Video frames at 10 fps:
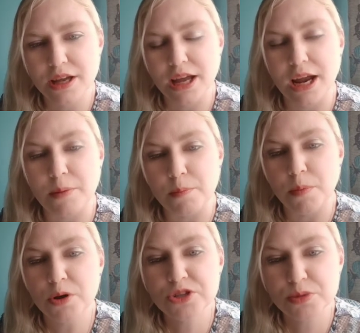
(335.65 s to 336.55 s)
And
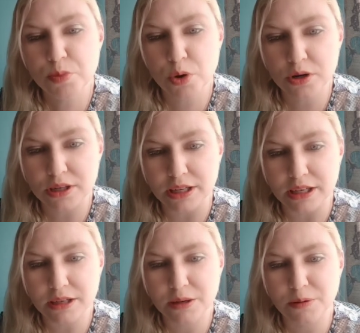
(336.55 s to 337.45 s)
most importantly,
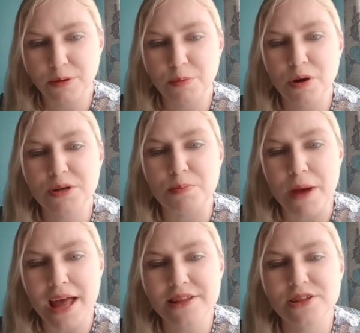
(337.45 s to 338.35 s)
we want
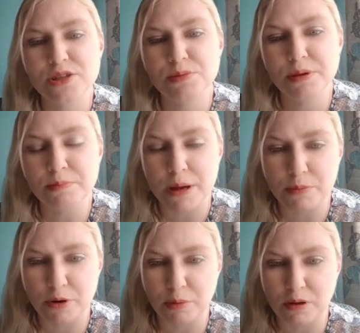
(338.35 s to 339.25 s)
maths to be
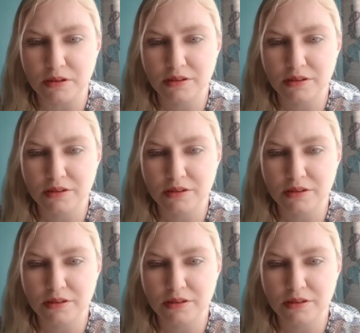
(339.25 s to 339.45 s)
memorable.